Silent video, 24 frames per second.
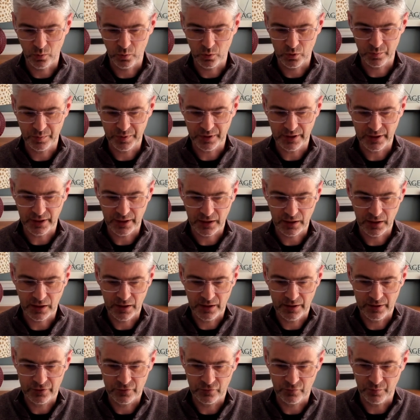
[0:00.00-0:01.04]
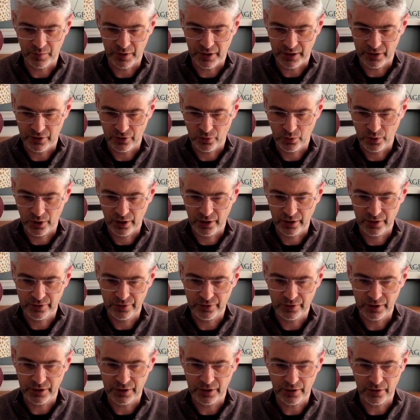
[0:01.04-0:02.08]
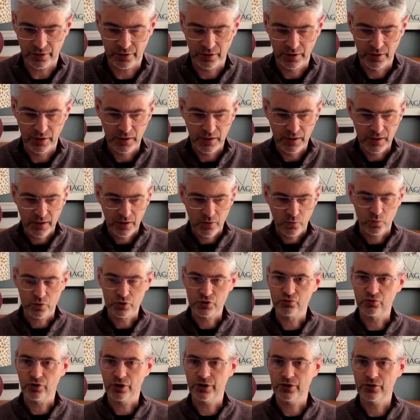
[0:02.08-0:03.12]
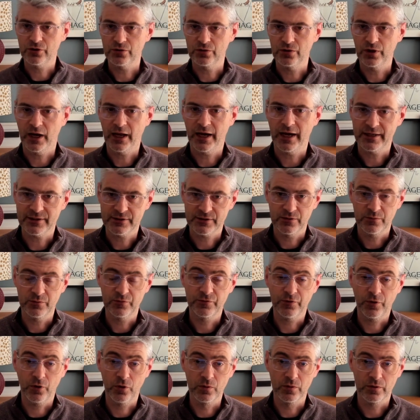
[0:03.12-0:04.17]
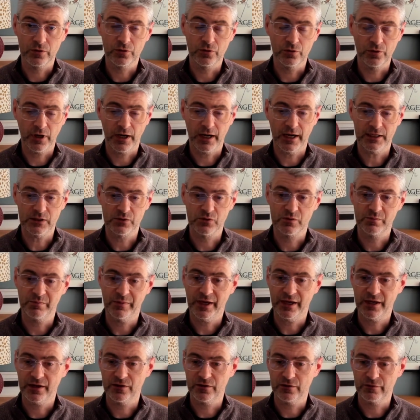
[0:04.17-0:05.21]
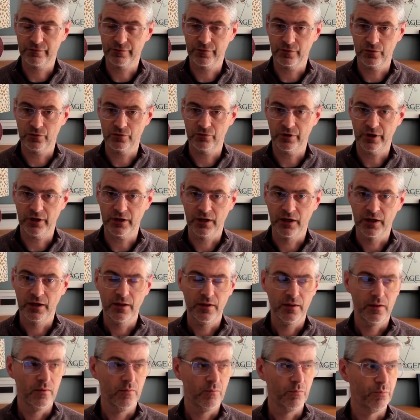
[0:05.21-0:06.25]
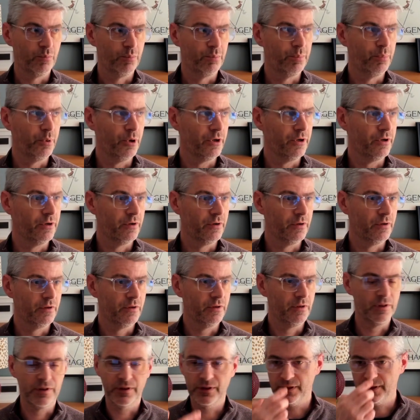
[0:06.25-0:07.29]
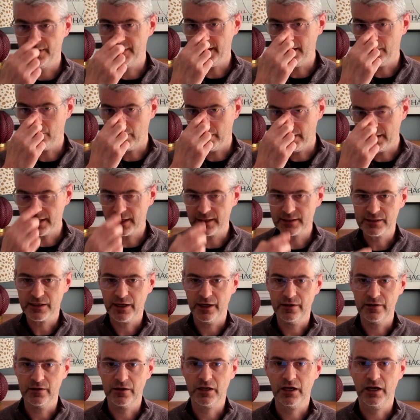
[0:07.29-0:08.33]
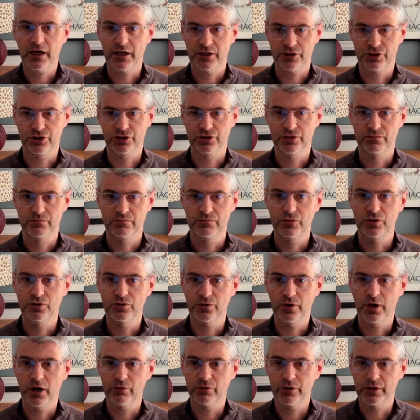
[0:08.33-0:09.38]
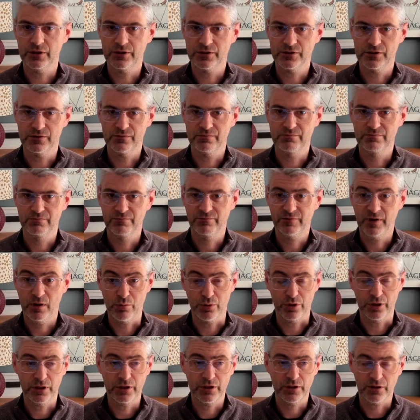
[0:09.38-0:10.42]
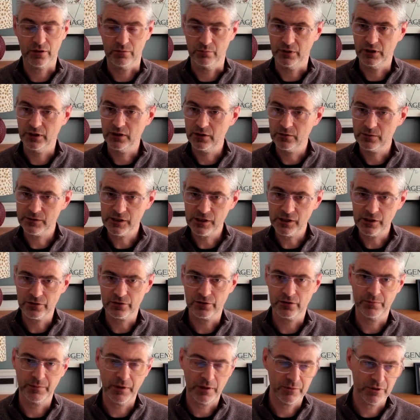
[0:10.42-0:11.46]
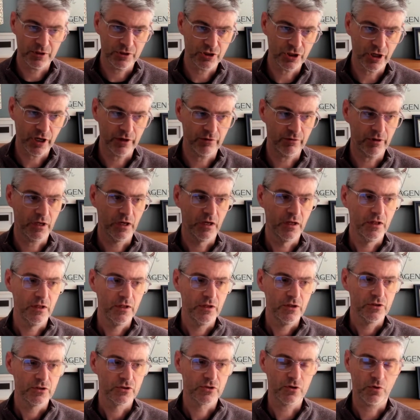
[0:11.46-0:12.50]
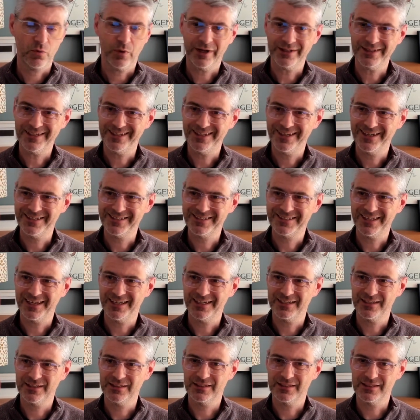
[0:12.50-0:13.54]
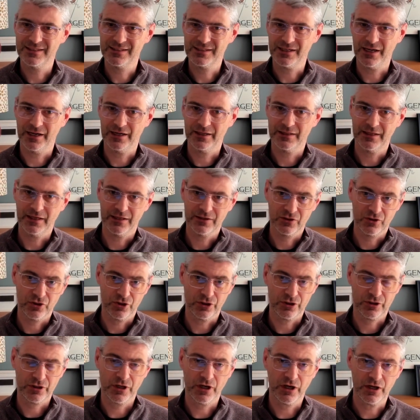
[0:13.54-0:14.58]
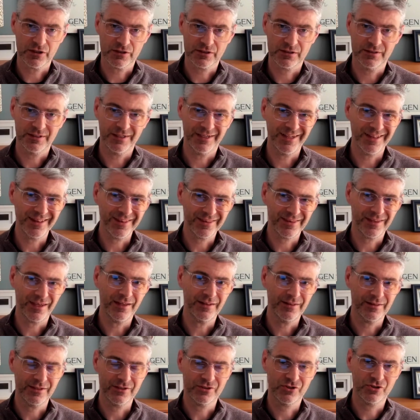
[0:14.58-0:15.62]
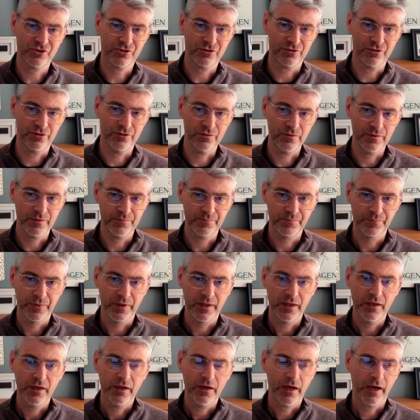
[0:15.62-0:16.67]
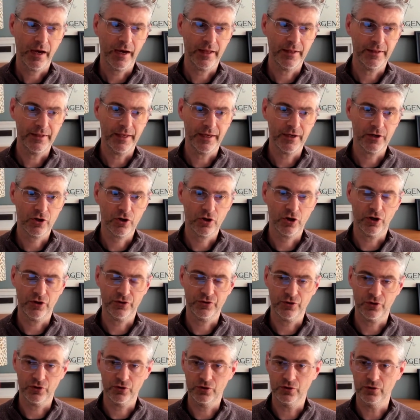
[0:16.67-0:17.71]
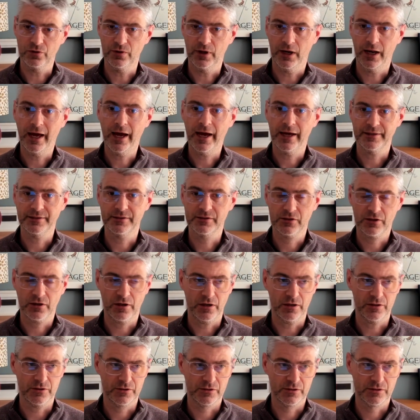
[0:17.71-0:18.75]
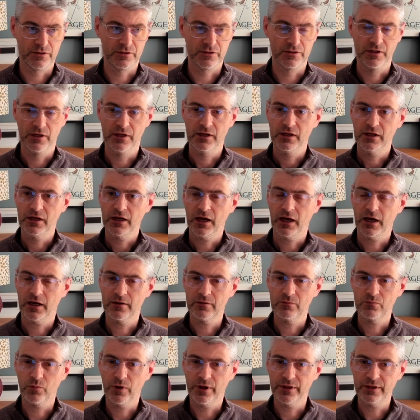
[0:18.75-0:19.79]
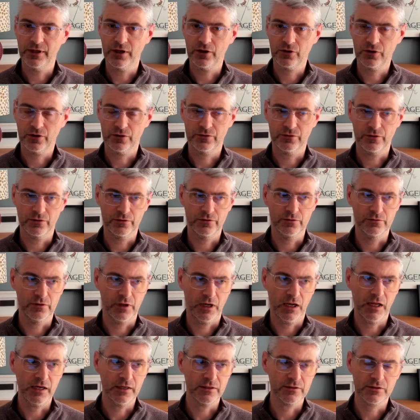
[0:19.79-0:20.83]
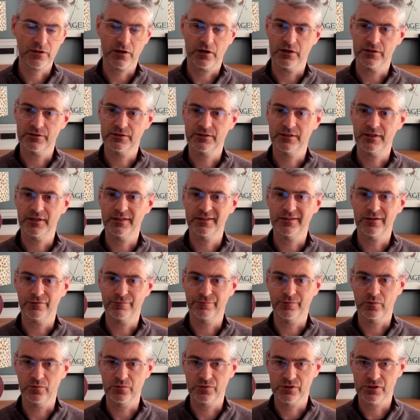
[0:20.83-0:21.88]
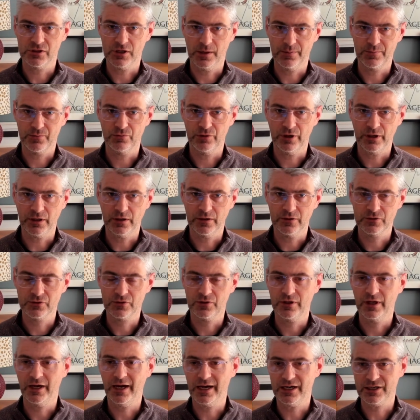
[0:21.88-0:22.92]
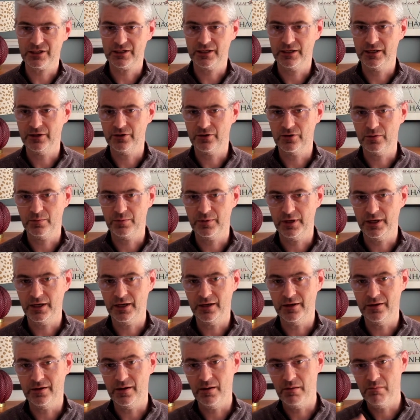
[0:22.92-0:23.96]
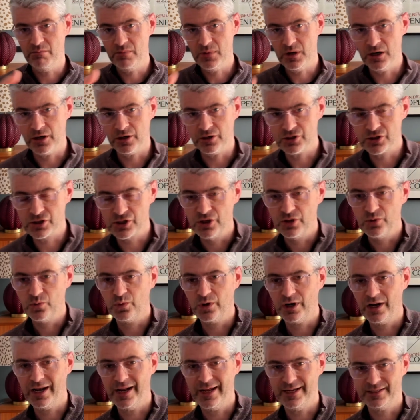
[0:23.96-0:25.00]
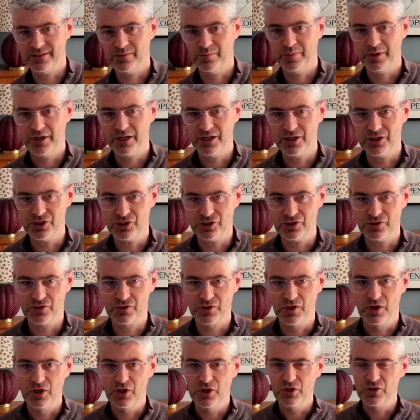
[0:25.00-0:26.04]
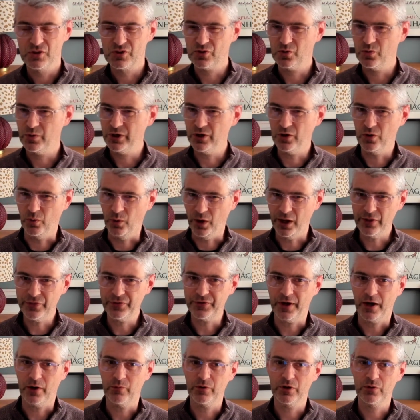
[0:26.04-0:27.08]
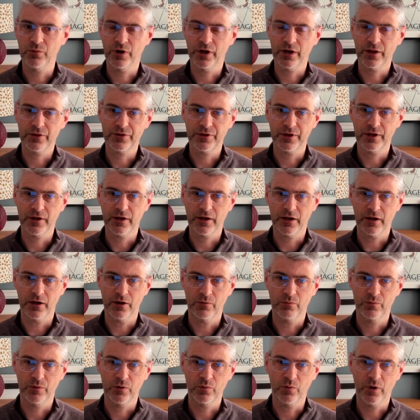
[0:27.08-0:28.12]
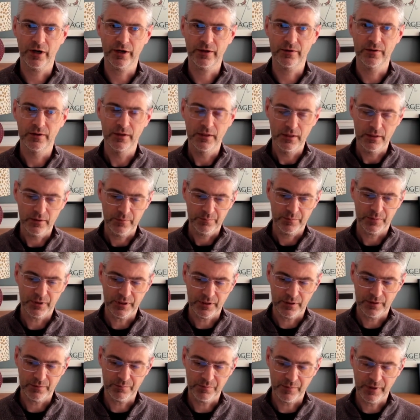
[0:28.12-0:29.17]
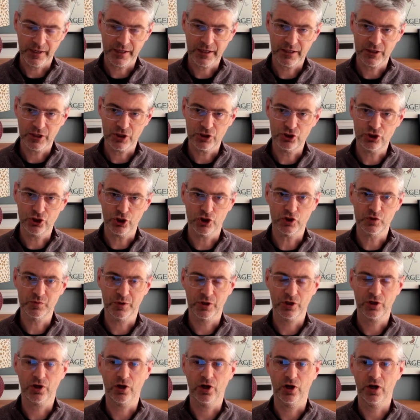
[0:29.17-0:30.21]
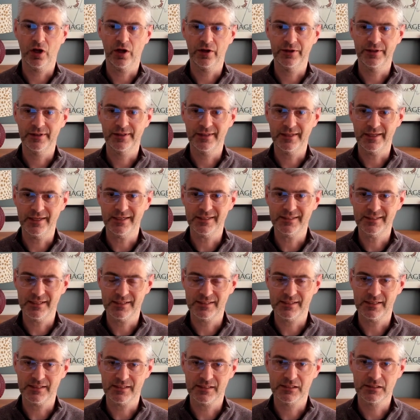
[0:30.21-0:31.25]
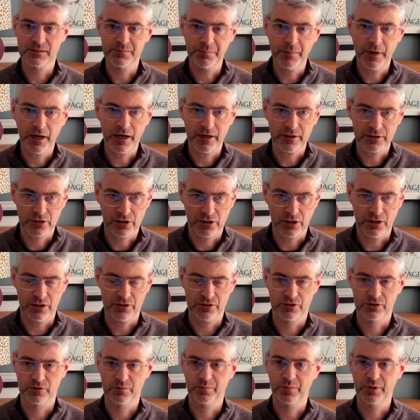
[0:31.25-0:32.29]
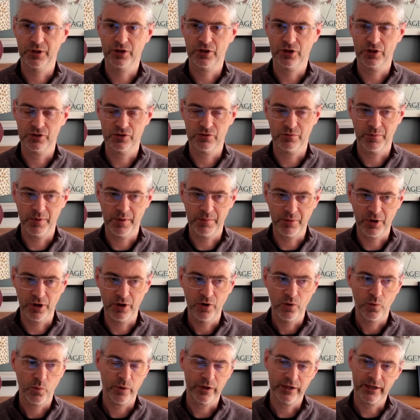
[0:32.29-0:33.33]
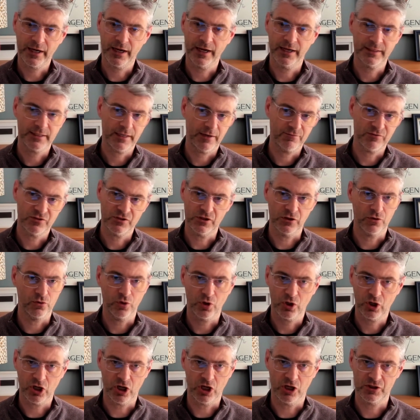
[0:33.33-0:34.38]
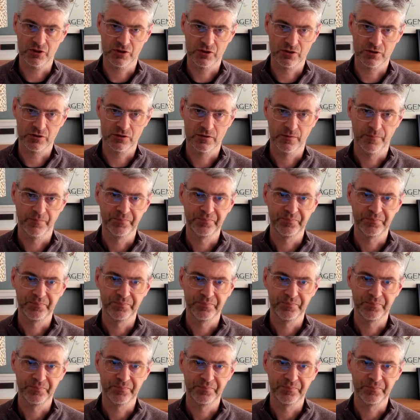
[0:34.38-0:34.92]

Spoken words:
would be a client of mine who earlier in the year was running Google Ads, and Google Ads was making their phone ring, but they were a little tight in cash. You know how it is in February, it can be a little tighter, maybe in January. So what they did is they decided they'd cut costs, and they didn't think this through, and they cut their Google Ads costs. And when they cut their Google Ads costs, their phone stopped ringing, so they actually ended up in March with less patients. So we don't want that. We want to think it out, and we want to be making a judgment call on, is this a smart cost? Because remember, we can't have zero costs.